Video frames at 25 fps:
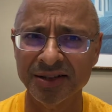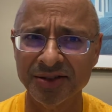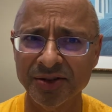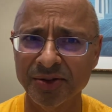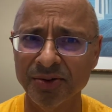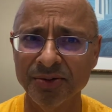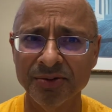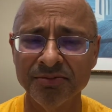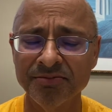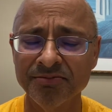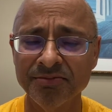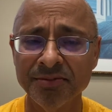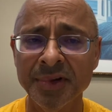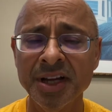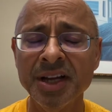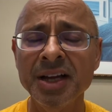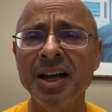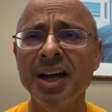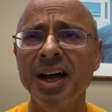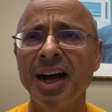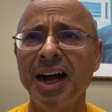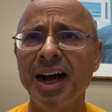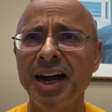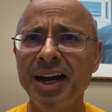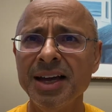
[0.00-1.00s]
So
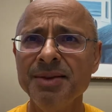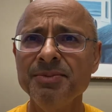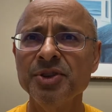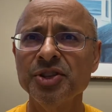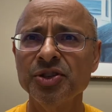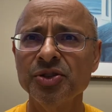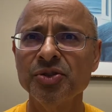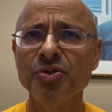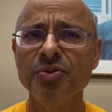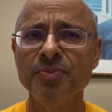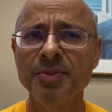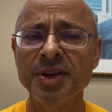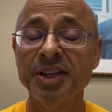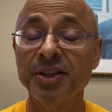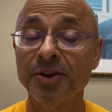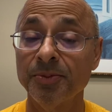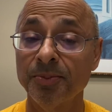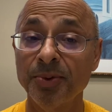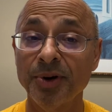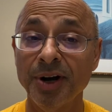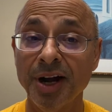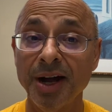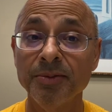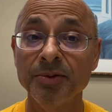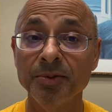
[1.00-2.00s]
I'm assuming they're
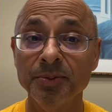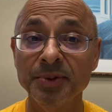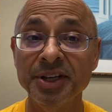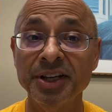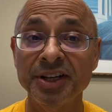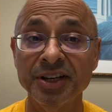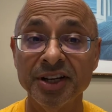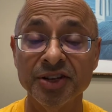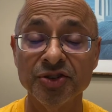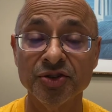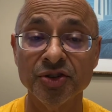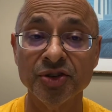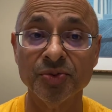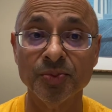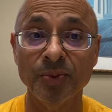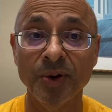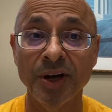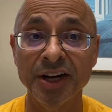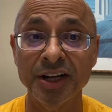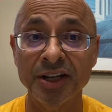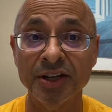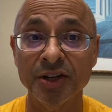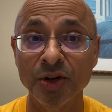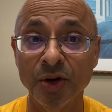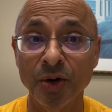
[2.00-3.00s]
probably going to just
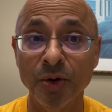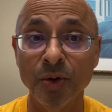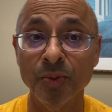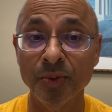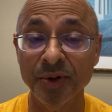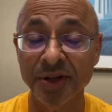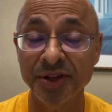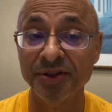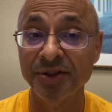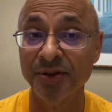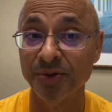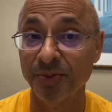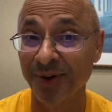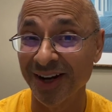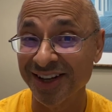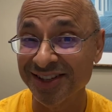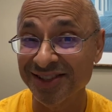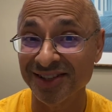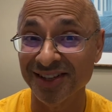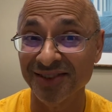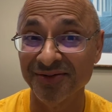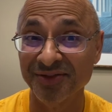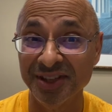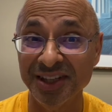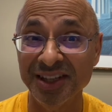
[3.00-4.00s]
want to go with the
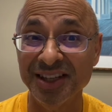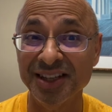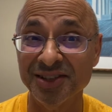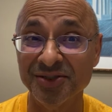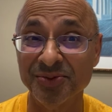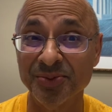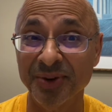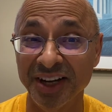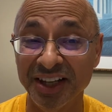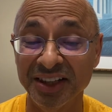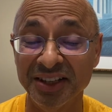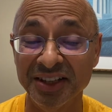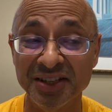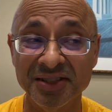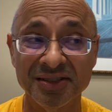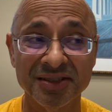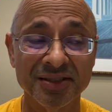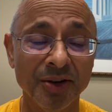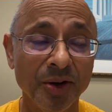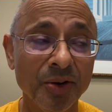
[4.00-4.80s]
rest of the Israelis.